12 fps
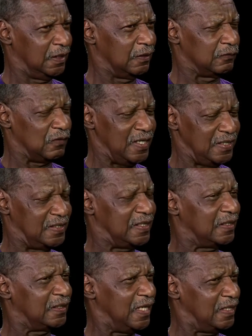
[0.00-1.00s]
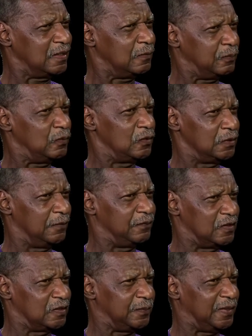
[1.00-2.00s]
right there at the point of
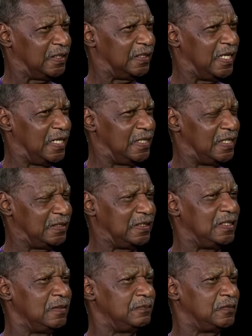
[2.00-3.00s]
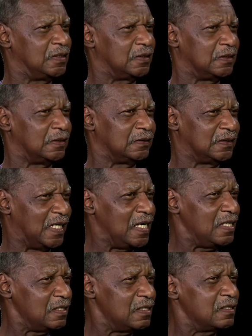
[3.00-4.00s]
despair, and they keep the
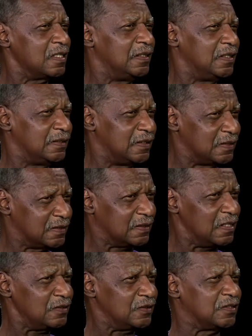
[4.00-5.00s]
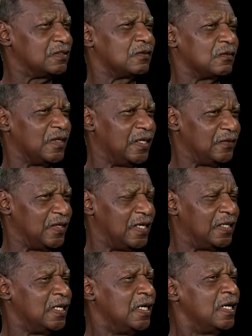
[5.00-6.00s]
dialogue and the discussion around
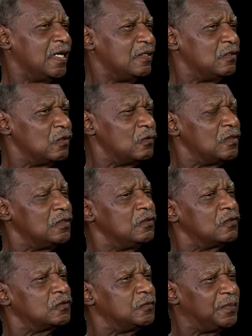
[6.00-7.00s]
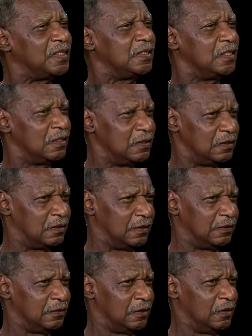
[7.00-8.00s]
that, and no one looks
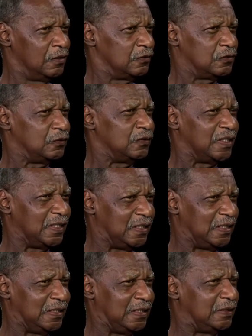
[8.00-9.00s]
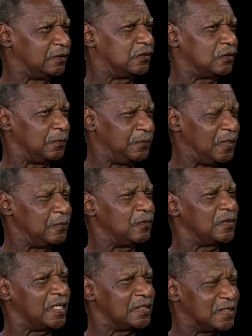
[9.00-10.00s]
beyond to the elite, to the people
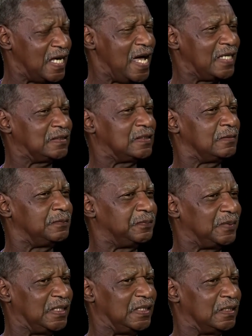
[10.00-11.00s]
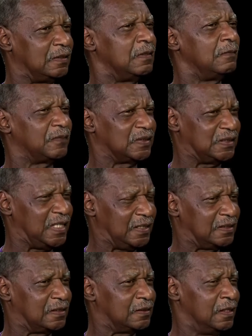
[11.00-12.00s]
that's actually being
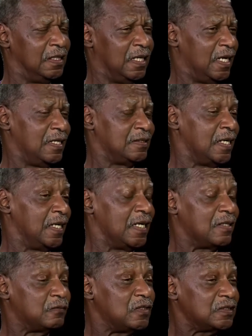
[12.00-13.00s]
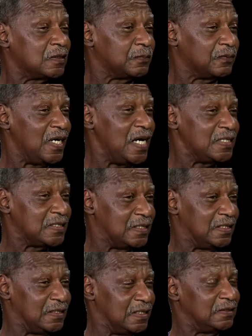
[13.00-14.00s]
protected. And what's surprising,
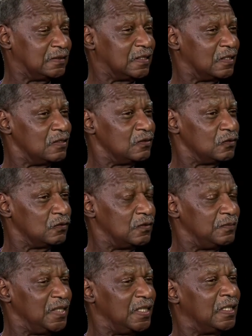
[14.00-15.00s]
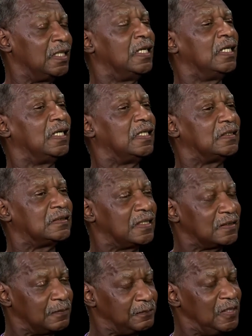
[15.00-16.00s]
and this dawned on me, is that
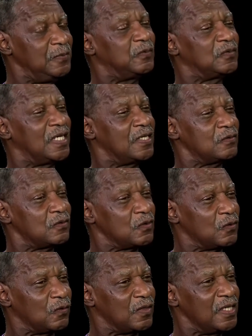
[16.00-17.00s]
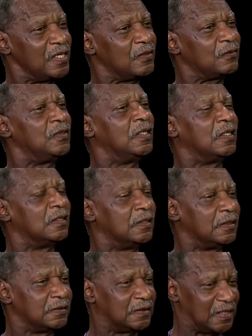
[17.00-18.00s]
the people down on the ground
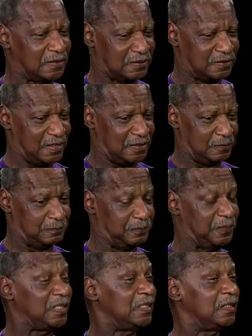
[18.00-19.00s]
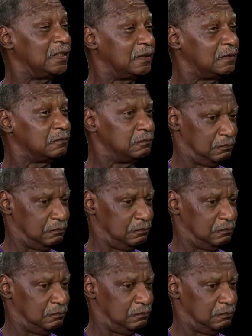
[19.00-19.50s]
that's being